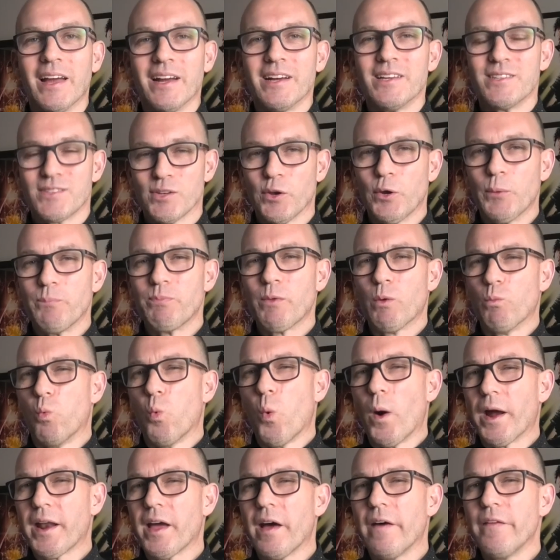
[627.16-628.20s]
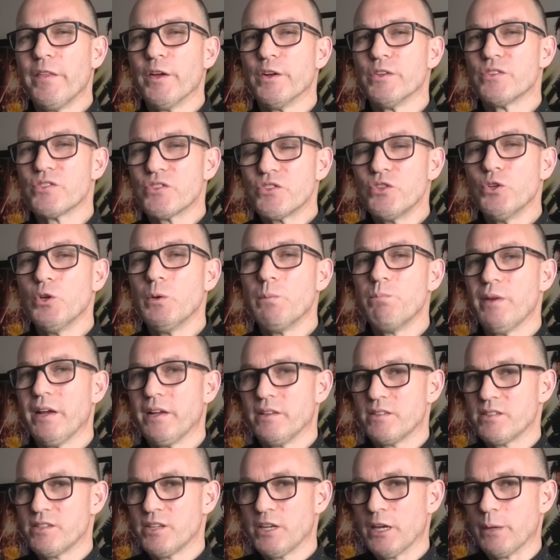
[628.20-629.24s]
So what are those two
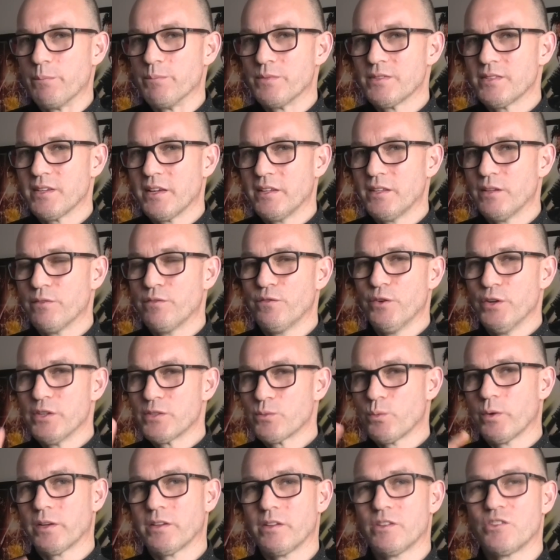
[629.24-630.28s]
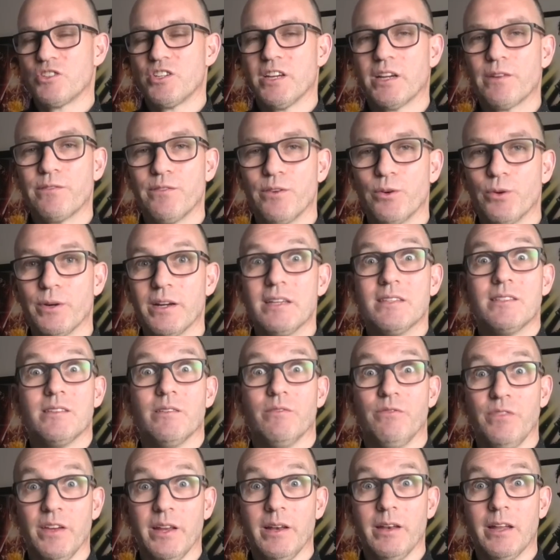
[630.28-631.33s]
big tips? And the first one to check for is
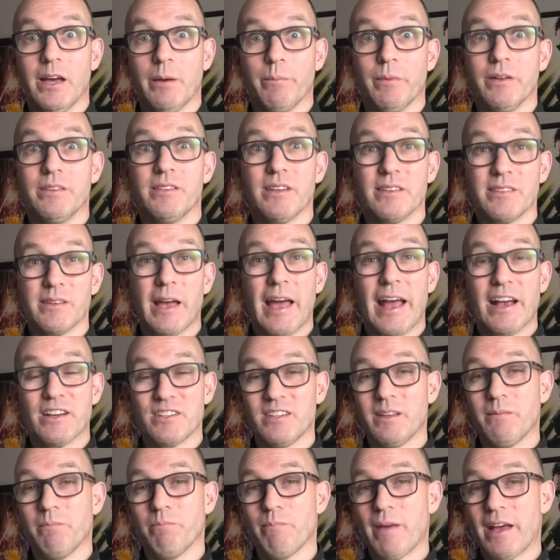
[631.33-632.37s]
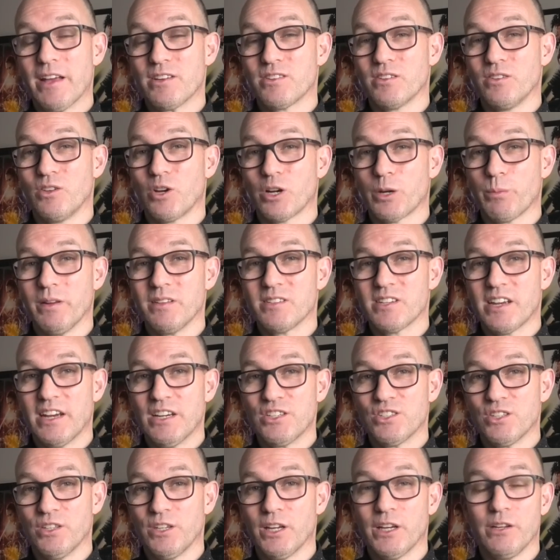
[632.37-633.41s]
the VIN number. Does it actually match the
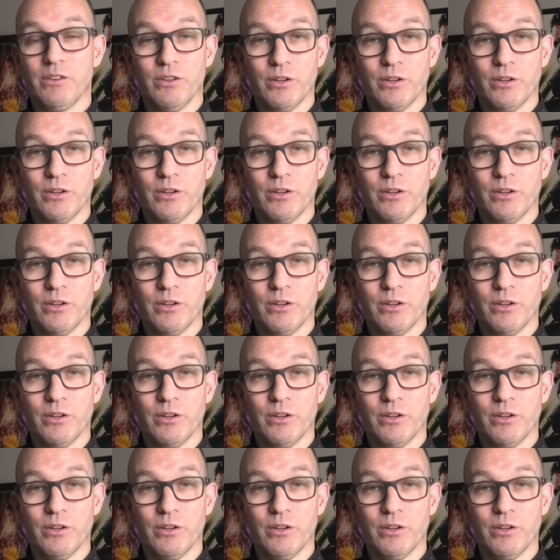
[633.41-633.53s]
documentation that